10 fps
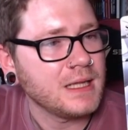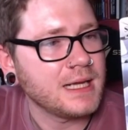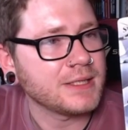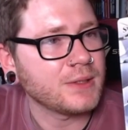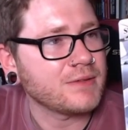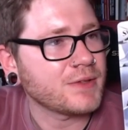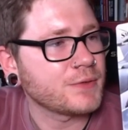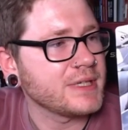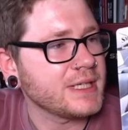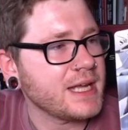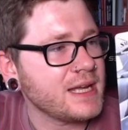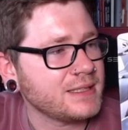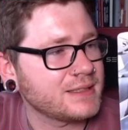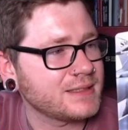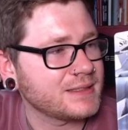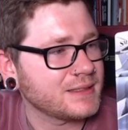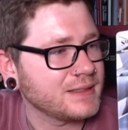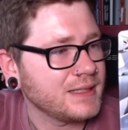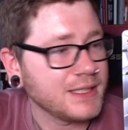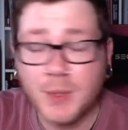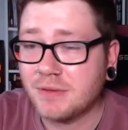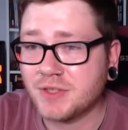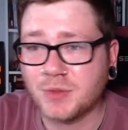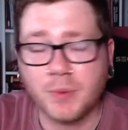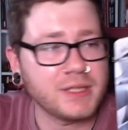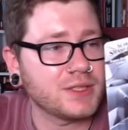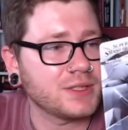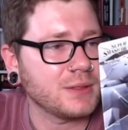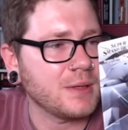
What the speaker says: I don't have a 3DS. I do have a Switch.